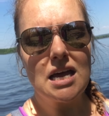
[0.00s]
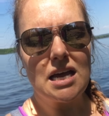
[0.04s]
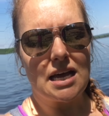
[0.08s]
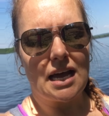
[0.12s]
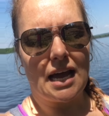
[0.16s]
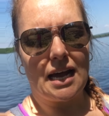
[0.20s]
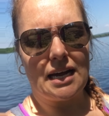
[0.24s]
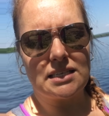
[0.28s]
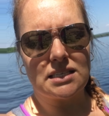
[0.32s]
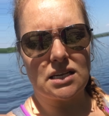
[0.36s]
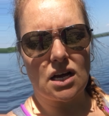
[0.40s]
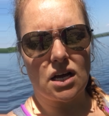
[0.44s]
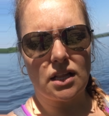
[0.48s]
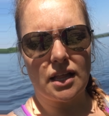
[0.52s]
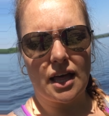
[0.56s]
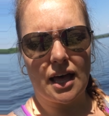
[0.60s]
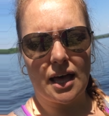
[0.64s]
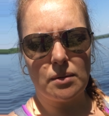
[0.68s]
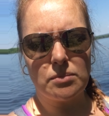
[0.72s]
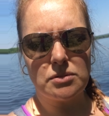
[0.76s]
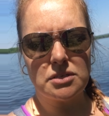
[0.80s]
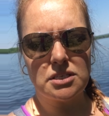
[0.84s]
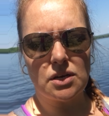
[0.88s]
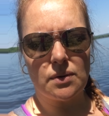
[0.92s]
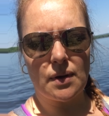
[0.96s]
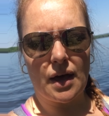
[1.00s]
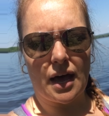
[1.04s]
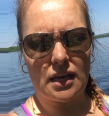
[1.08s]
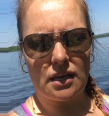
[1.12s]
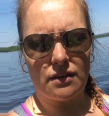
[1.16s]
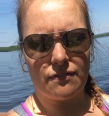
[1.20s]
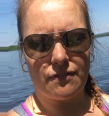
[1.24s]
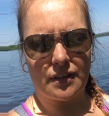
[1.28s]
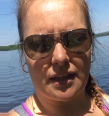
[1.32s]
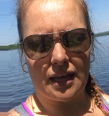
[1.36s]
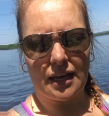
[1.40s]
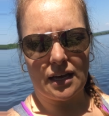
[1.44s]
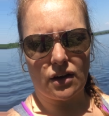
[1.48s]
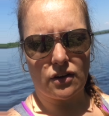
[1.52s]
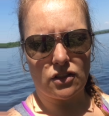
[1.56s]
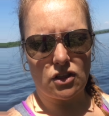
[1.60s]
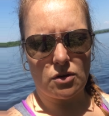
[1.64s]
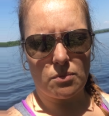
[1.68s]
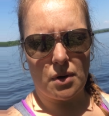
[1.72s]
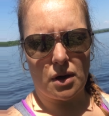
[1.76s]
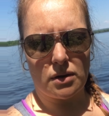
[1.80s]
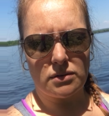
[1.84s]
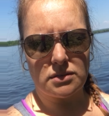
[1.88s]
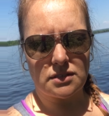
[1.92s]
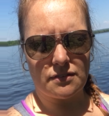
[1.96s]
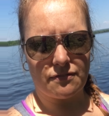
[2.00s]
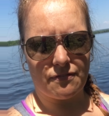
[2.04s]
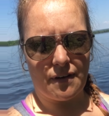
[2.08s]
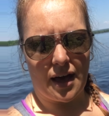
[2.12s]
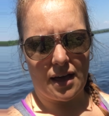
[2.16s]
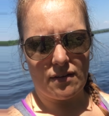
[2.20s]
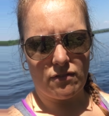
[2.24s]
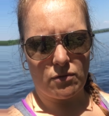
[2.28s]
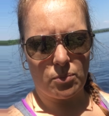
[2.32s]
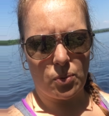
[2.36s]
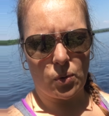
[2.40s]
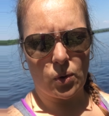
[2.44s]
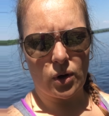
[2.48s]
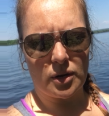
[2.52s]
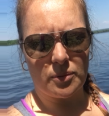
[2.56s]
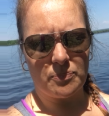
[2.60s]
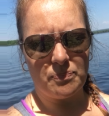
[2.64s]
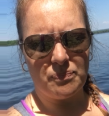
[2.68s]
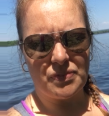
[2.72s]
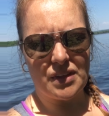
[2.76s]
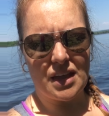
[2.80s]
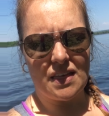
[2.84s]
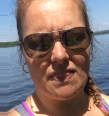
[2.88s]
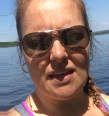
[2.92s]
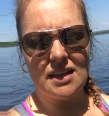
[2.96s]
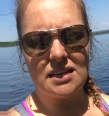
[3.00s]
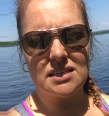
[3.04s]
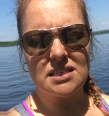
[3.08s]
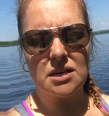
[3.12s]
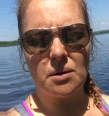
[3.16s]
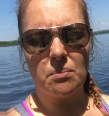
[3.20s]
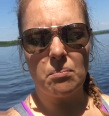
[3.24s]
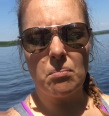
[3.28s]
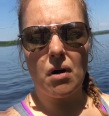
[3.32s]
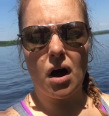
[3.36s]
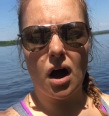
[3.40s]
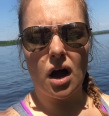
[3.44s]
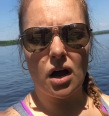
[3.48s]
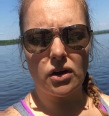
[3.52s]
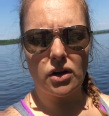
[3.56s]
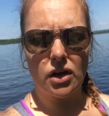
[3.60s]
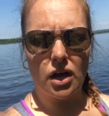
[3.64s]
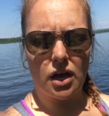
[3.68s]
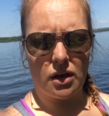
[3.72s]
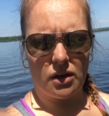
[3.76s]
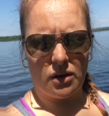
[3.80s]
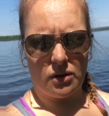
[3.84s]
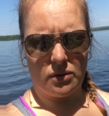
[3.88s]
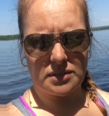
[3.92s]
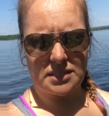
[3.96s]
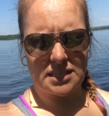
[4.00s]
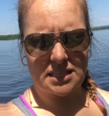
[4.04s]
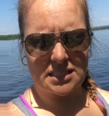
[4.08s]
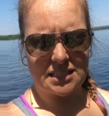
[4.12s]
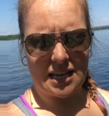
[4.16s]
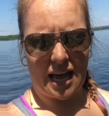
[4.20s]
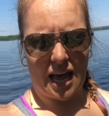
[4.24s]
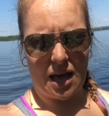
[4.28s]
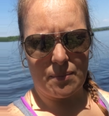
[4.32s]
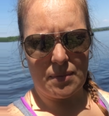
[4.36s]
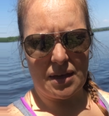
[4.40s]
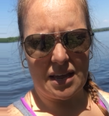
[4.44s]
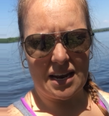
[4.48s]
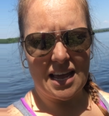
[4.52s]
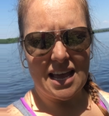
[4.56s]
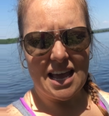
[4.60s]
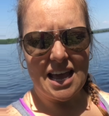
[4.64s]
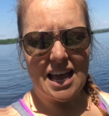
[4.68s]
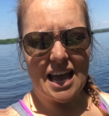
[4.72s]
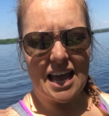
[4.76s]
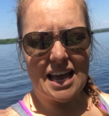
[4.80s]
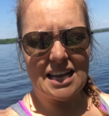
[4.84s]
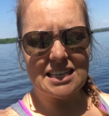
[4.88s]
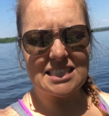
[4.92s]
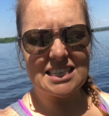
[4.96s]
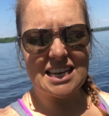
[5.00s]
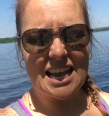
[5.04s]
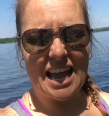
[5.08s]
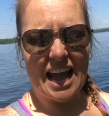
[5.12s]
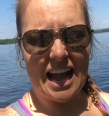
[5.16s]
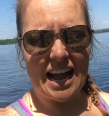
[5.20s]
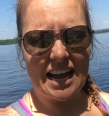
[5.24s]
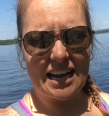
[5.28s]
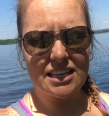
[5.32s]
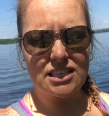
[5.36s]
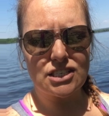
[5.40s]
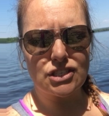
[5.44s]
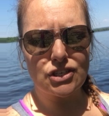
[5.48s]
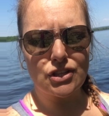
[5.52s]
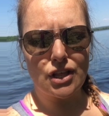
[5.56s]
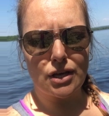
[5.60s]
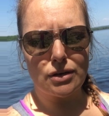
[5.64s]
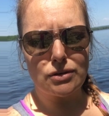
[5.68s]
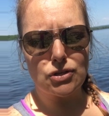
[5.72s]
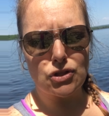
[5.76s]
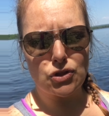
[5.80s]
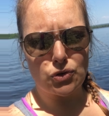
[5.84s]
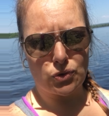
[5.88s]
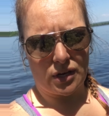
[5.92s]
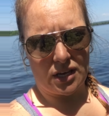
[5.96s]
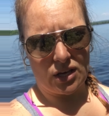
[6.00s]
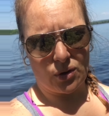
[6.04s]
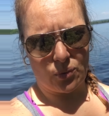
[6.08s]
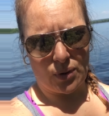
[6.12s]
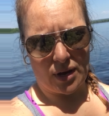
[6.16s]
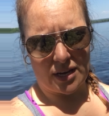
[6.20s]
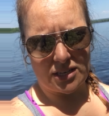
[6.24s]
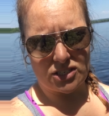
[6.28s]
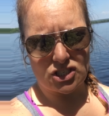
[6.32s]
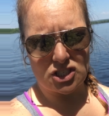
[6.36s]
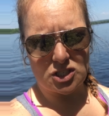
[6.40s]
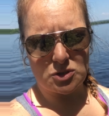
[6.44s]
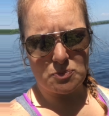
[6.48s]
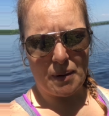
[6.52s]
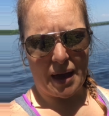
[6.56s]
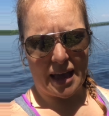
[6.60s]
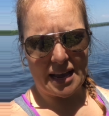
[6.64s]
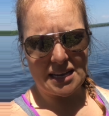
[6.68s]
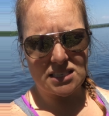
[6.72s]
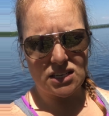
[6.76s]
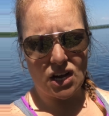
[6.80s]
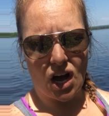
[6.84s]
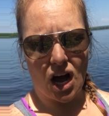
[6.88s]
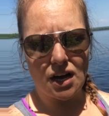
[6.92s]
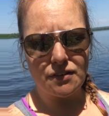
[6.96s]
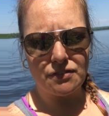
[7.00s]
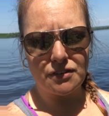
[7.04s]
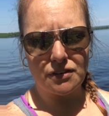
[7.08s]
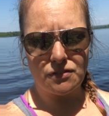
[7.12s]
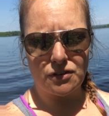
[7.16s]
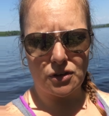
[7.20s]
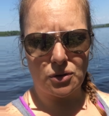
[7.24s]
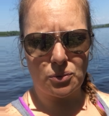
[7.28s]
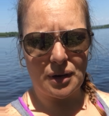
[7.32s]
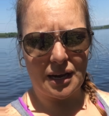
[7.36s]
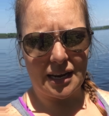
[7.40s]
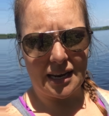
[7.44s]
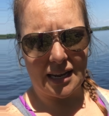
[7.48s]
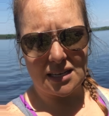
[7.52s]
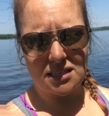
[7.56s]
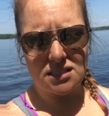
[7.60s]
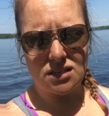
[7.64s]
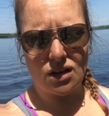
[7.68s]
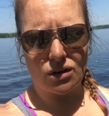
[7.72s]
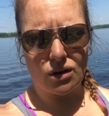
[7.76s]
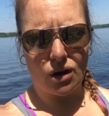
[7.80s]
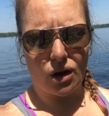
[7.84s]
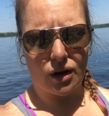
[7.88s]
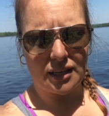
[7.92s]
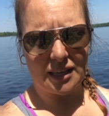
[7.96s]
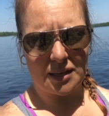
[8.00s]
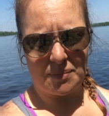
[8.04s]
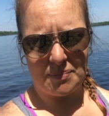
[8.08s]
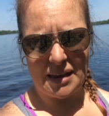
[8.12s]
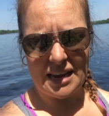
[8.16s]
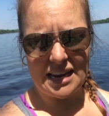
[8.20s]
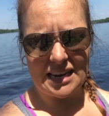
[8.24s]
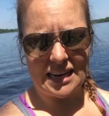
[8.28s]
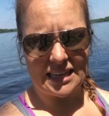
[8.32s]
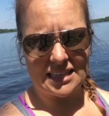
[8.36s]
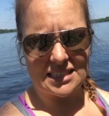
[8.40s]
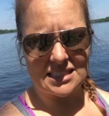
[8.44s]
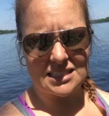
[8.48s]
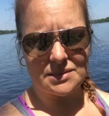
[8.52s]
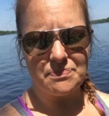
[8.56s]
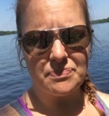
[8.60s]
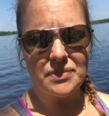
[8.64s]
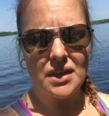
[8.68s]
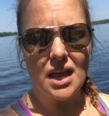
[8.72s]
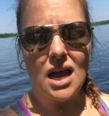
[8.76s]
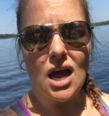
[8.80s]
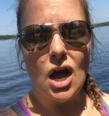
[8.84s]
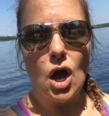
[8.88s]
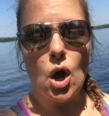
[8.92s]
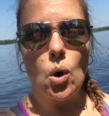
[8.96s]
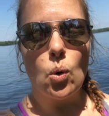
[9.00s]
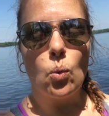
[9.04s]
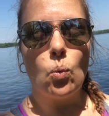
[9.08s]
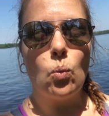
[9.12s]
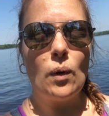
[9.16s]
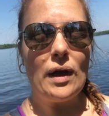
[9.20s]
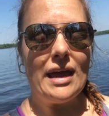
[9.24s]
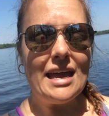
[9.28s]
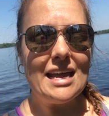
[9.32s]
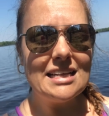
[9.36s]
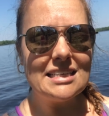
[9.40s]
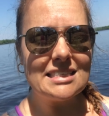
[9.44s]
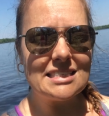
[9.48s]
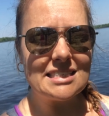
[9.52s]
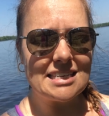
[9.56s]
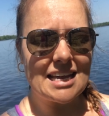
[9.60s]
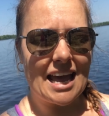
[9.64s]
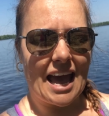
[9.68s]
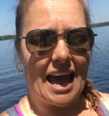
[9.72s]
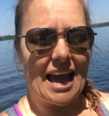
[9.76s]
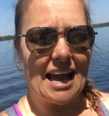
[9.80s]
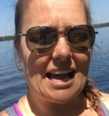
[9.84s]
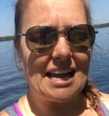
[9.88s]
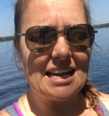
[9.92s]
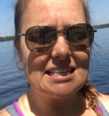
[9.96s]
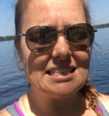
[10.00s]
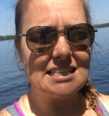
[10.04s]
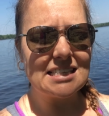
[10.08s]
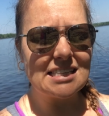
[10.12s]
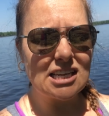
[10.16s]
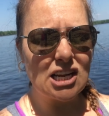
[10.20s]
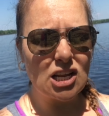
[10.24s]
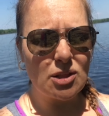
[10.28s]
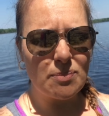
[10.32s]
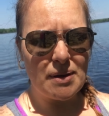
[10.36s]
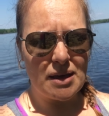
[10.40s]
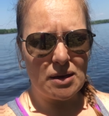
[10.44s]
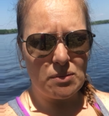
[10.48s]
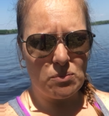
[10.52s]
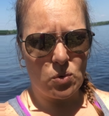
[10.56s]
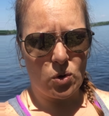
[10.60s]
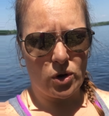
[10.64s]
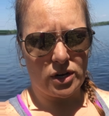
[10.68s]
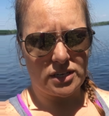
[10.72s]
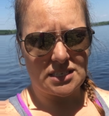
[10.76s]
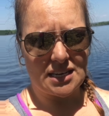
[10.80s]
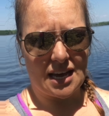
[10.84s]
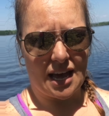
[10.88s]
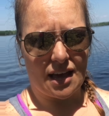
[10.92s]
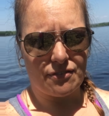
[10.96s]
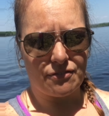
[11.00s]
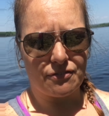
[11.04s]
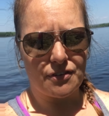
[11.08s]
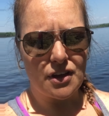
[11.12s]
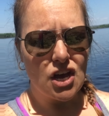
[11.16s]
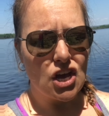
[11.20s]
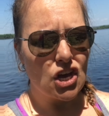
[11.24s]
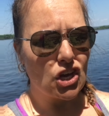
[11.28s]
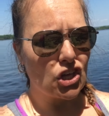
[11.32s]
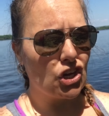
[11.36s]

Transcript: It's all up to how you feel like are the most 5 important. And then tomorrow's assignment is to answer those 3 questions based off of your readings on Archimedes. Wednesday is a little bit more tough.